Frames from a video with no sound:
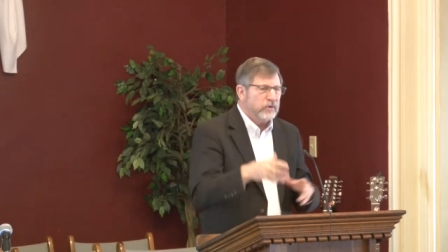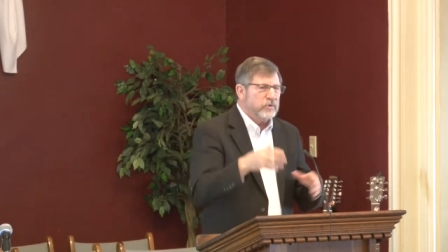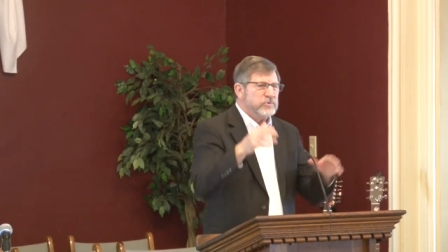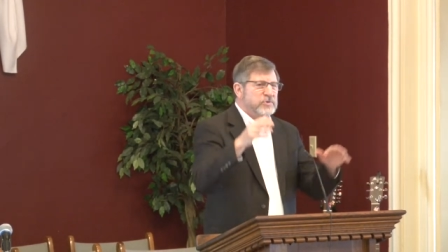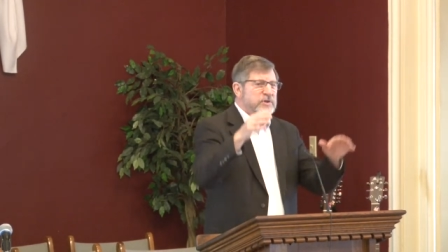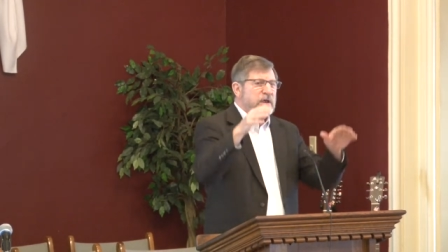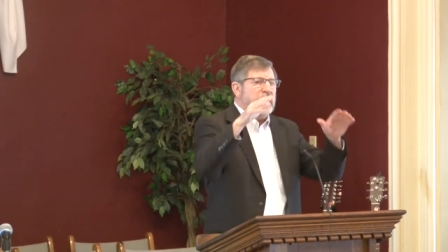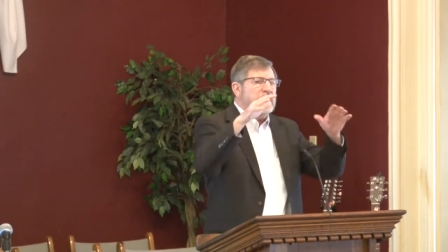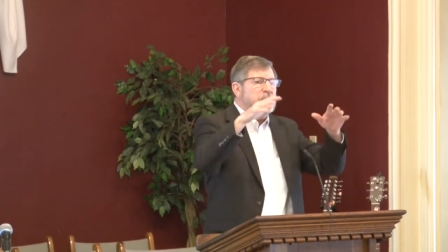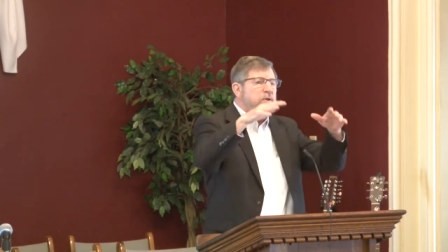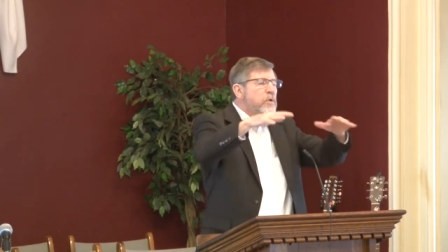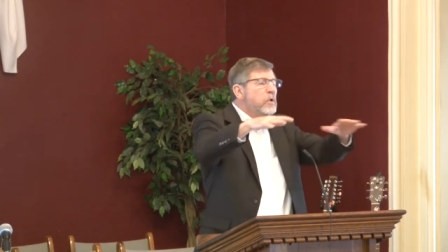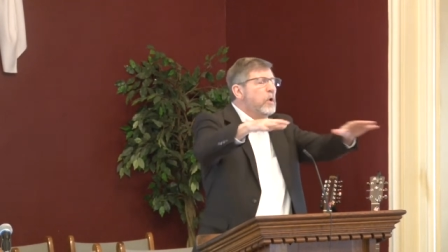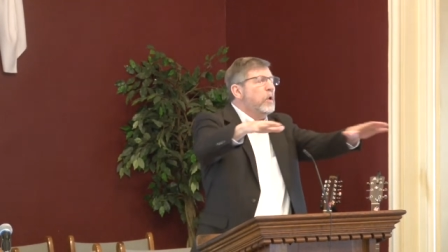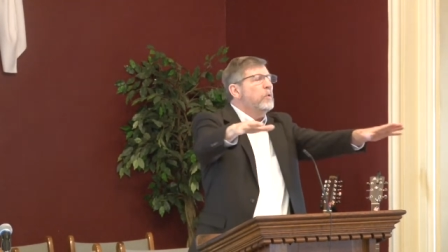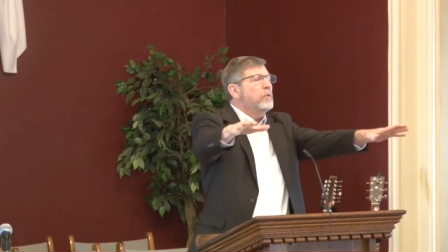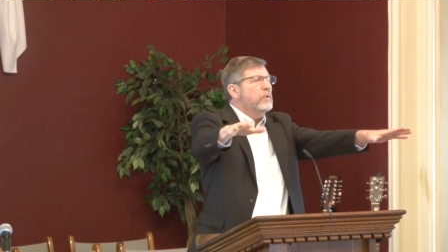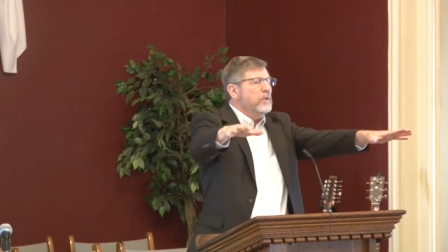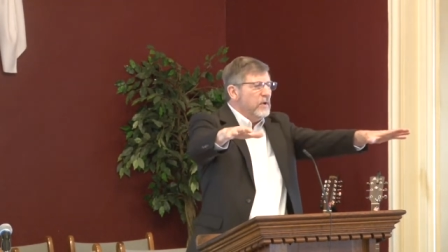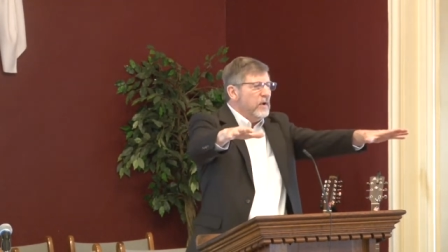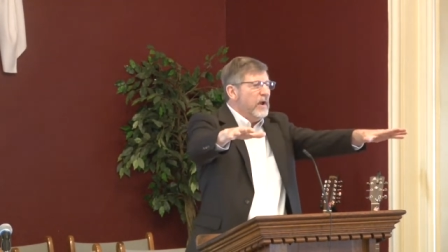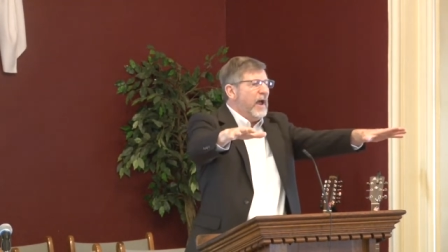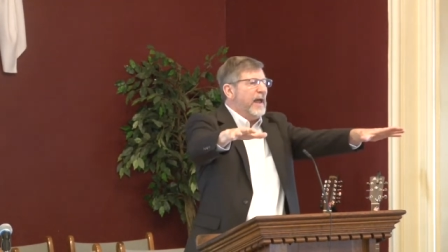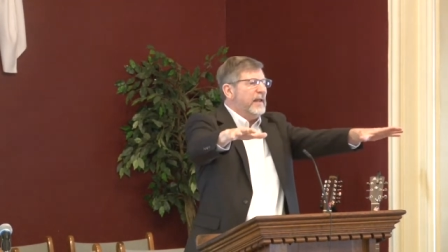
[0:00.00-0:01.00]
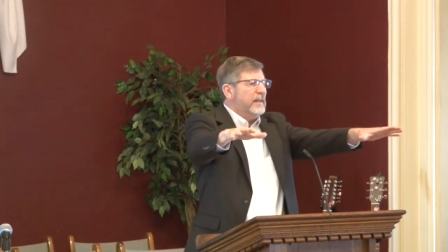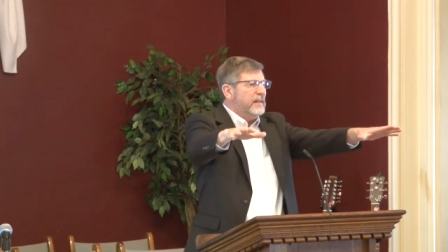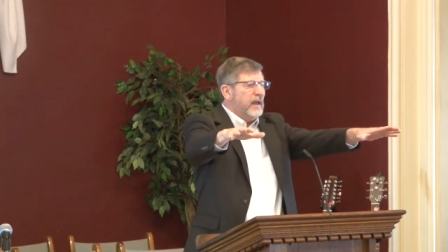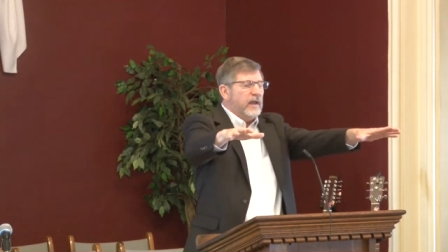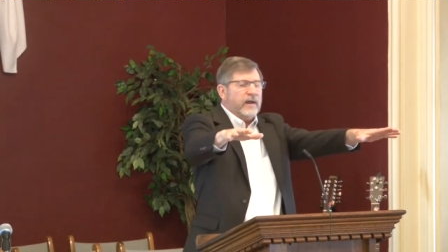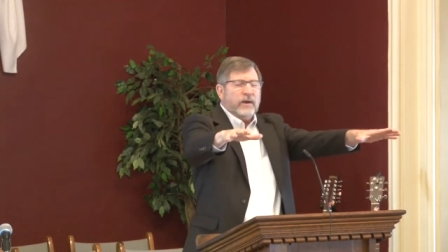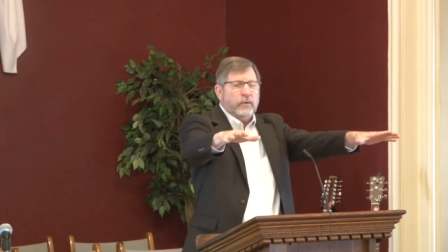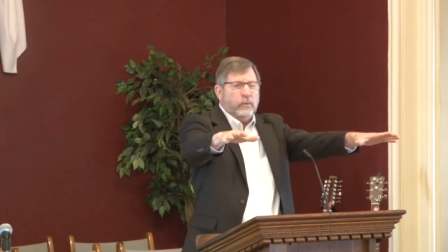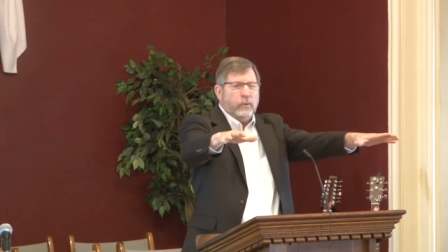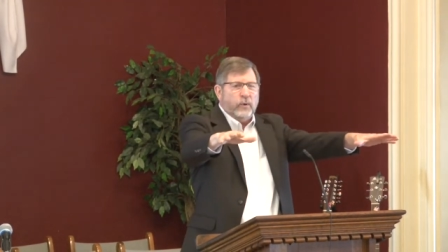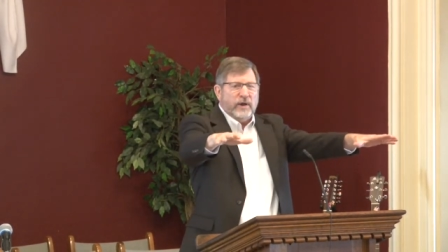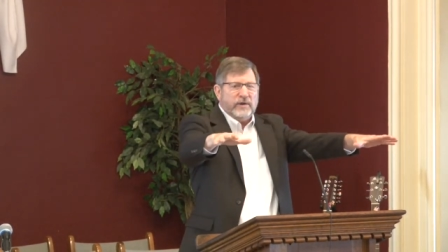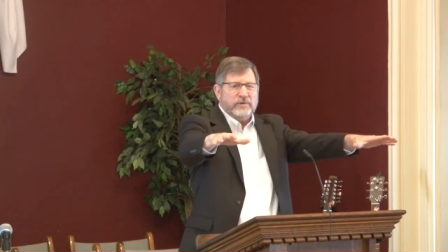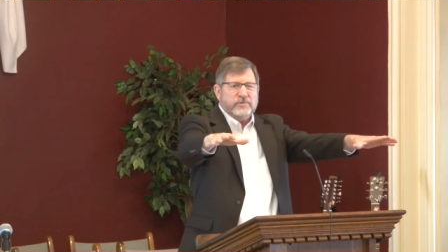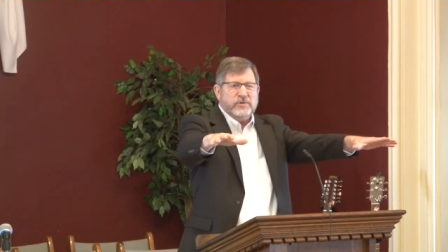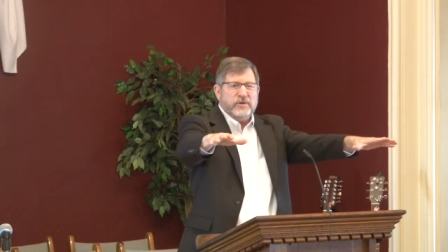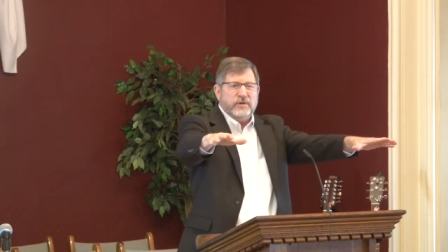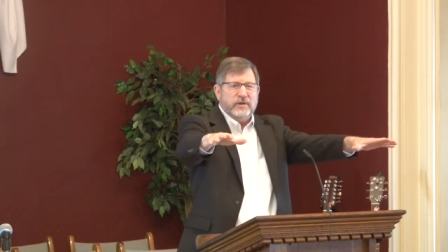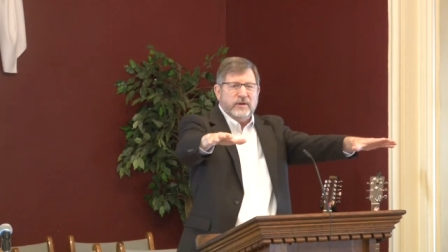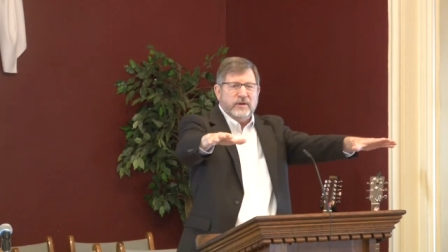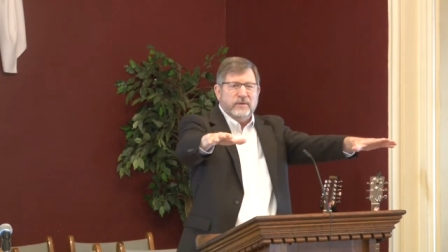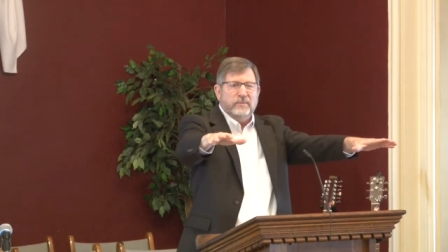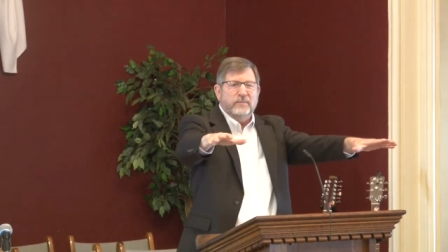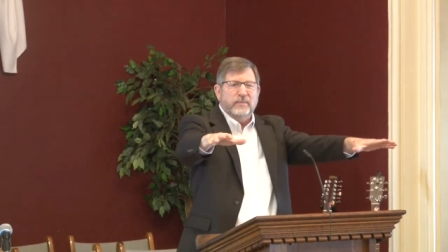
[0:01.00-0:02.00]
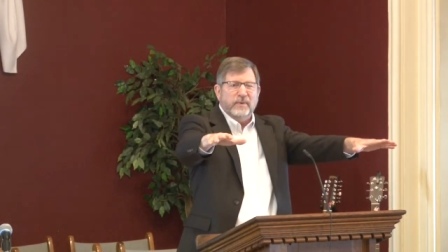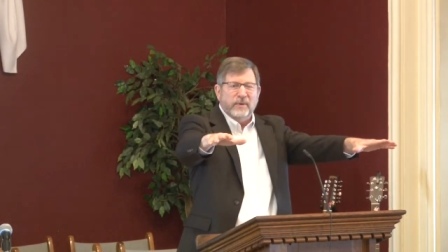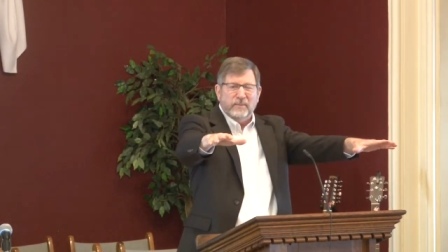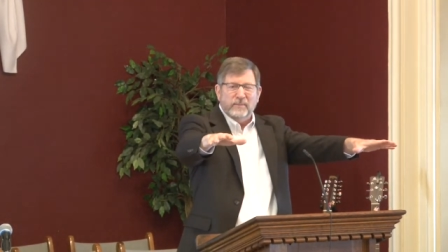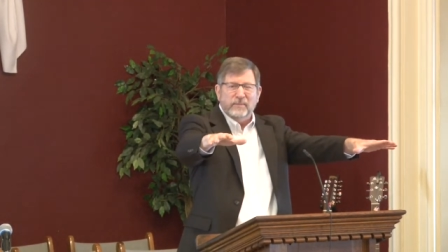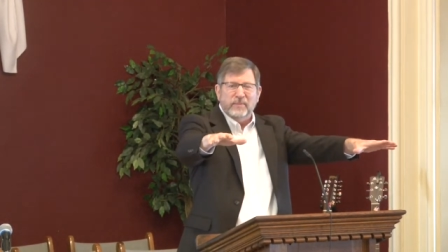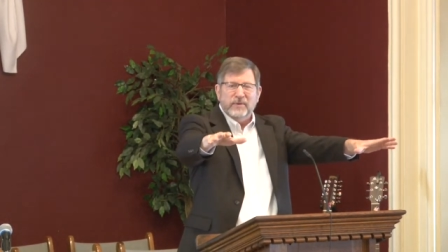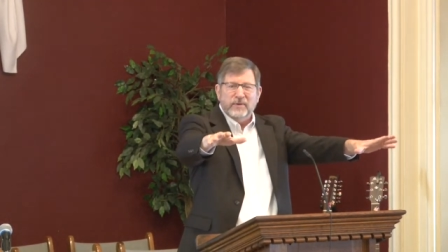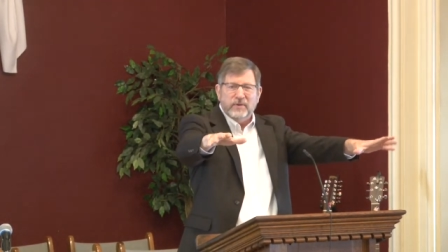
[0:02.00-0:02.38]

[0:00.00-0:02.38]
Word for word: because I know you had that question in your,